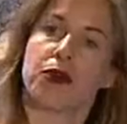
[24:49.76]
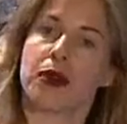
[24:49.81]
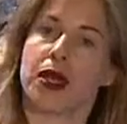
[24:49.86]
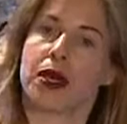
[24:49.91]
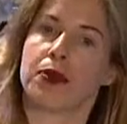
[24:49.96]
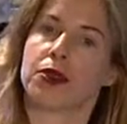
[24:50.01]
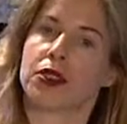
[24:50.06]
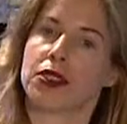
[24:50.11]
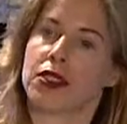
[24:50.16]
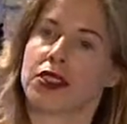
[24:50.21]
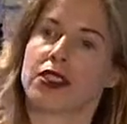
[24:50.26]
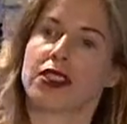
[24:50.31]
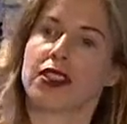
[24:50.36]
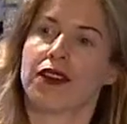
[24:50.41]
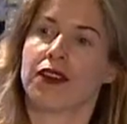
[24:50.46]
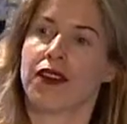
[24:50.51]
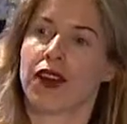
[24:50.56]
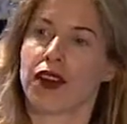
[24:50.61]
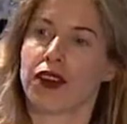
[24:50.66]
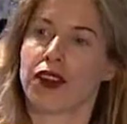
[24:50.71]
be able to see
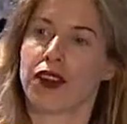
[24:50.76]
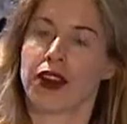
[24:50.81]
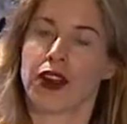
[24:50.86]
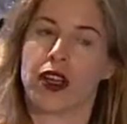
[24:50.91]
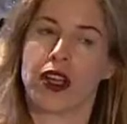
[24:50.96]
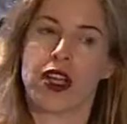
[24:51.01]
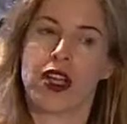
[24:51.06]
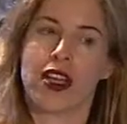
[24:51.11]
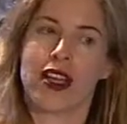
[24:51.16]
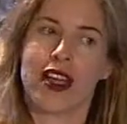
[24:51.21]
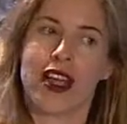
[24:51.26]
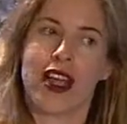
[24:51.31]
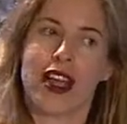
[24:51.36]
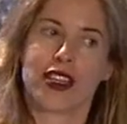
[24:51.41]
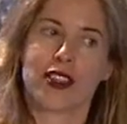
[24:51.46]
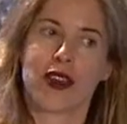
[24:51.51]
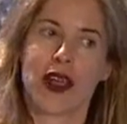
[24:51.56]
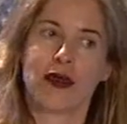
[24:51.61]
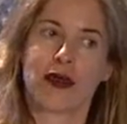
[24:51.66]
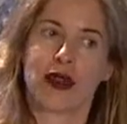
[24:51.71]
farther.
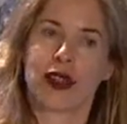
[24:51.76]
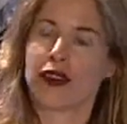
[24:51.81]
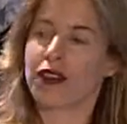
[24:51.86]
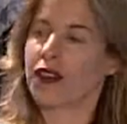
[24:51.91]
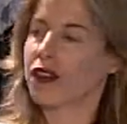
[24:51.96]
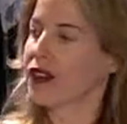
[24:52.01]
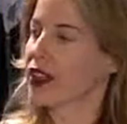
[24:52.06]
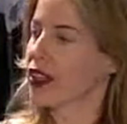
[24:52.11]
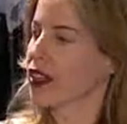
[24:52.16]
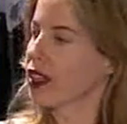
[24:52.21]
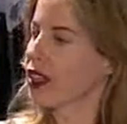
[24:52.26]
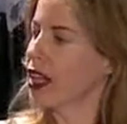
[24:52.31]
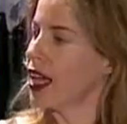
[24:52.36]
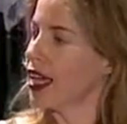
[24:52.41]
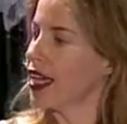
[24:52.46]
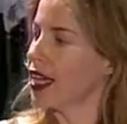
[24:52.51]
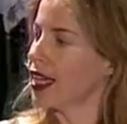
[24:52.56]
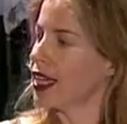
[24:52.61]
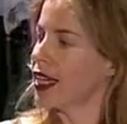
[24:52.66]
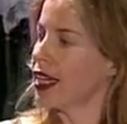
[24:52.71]
So I really feel
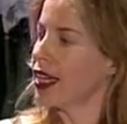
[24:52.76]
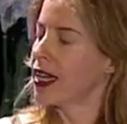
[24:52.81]
like